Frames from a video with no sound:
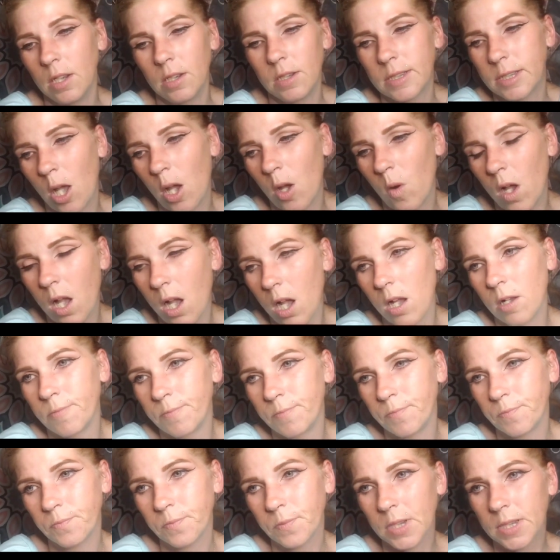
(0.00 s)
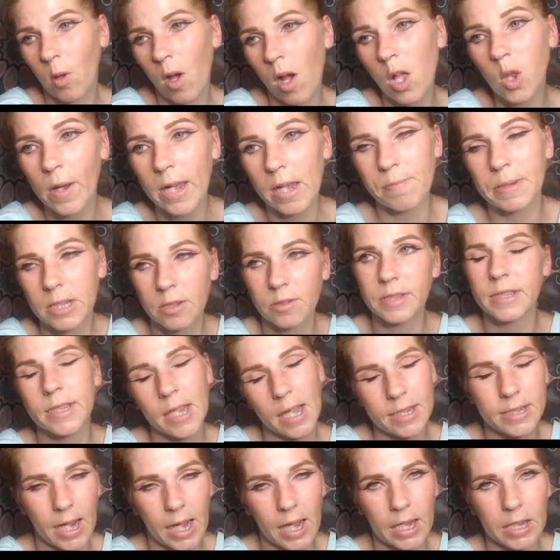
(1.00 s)
So all the way up until
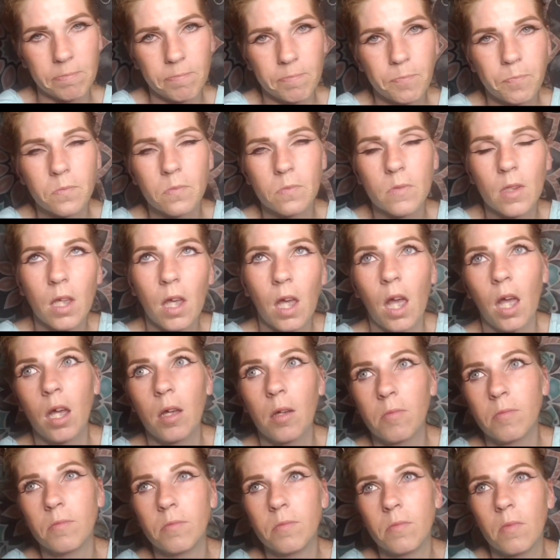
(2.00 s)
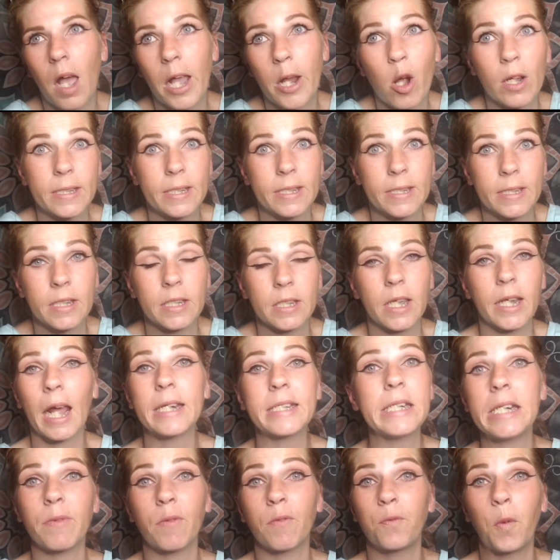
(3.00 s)
Sunday, I got to see, and I
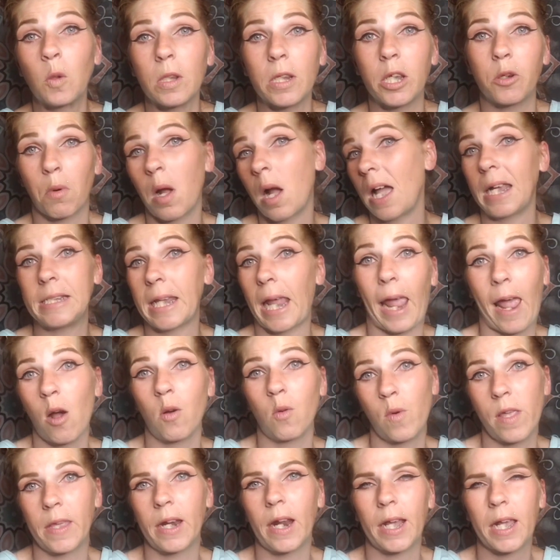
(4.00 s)
didn't even fully grind out with it.